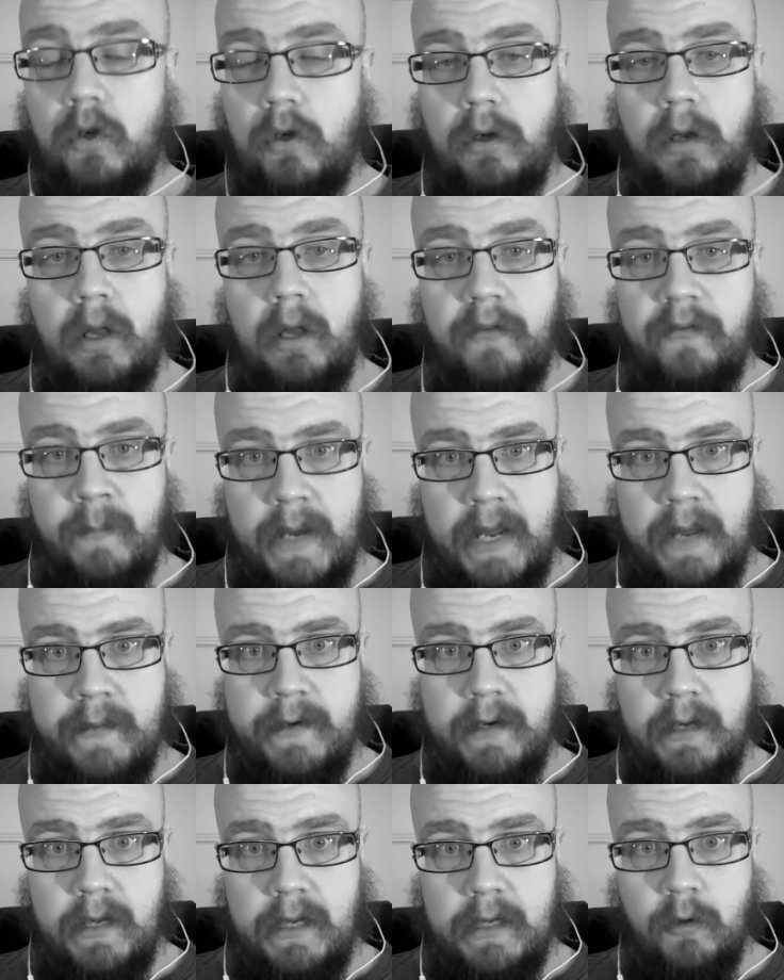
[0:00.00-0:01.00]
all of
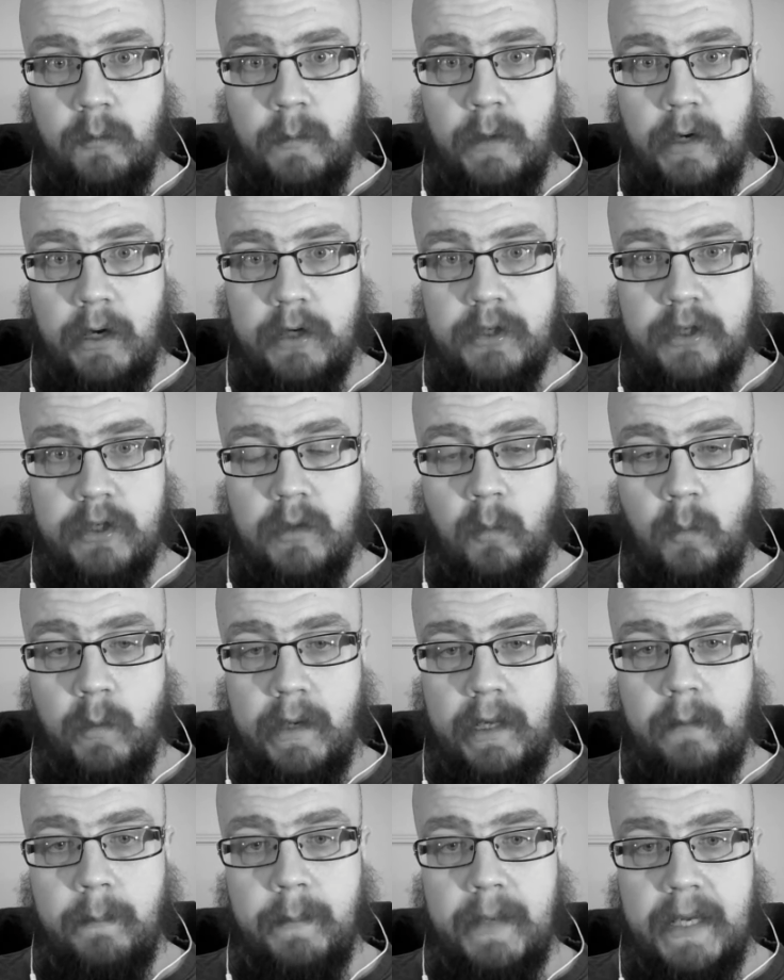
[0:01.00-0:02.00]
my enumeration
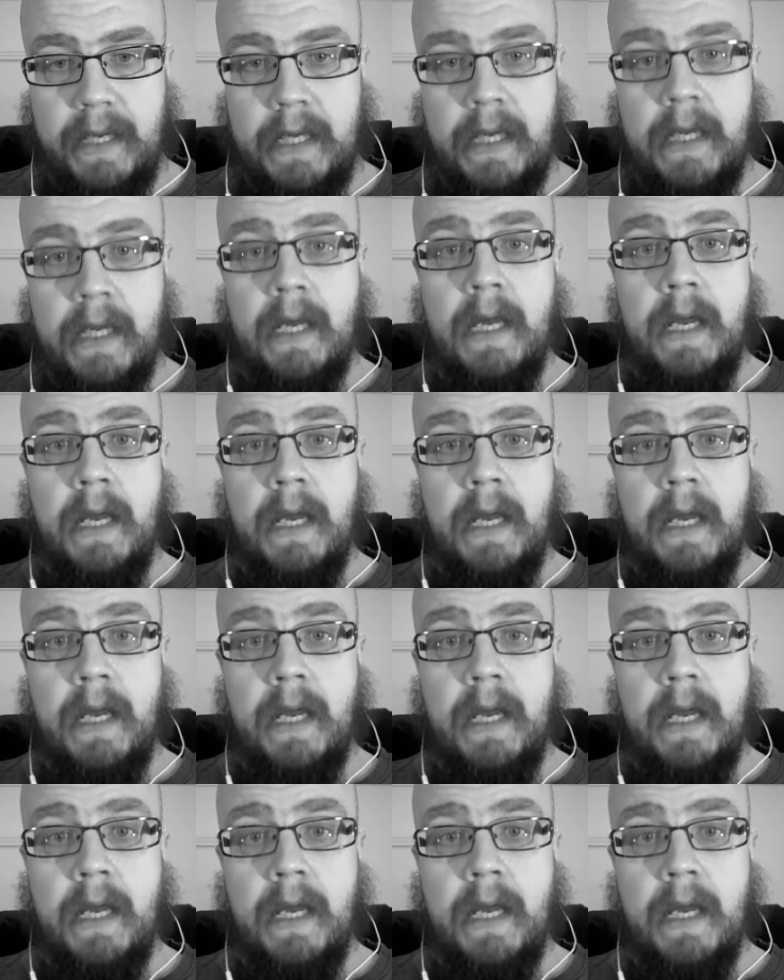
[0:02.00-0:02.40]
will be